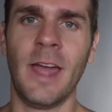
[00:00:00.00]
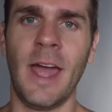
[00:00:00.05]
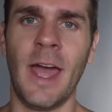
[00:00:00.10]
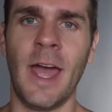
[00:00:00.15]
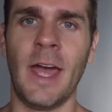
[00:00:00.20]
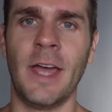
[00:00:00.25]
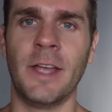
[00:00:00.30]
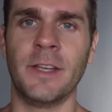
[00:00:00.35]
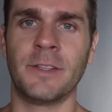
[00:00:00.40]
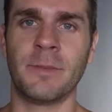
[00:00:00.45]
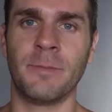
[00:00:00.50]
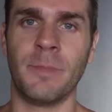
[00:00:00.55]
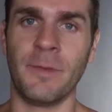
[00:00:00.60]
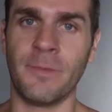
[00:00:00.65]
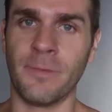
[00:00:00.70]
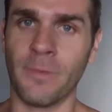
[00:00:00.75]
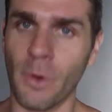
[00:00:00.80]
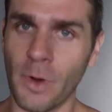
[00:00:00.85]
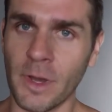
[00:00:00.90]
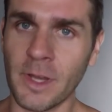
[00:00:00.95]
and
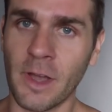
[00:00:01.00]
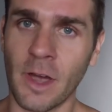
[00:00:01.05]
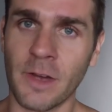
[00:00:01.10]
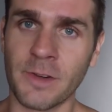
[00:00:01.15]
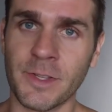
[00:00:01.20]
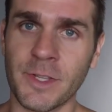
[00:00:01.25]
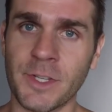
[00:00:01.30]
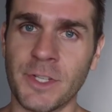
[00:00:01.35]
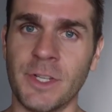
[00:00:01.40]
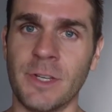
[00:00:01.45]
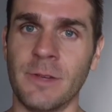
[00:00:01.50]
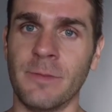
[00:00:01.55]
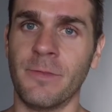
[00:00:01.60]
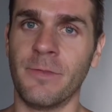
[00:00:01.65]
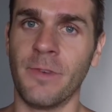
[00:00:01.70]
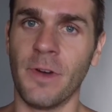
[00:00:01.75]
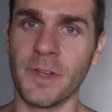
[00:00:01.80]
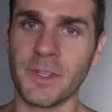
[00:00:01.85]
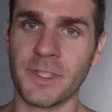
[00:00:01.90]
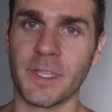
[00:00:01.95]
before you go to the gym,
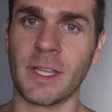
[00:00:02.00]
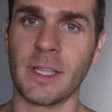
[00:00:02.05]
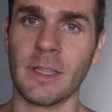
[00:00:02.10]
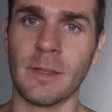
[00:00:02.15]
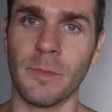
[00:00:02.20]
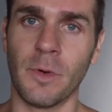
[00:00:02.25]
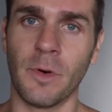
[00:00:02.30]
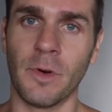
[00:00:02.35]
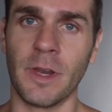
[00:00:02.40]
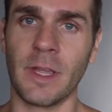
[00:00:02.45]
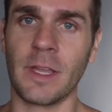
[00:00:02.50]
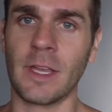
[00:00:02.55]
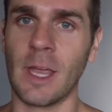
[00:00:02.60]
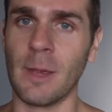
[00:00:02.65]
first thing in the morning,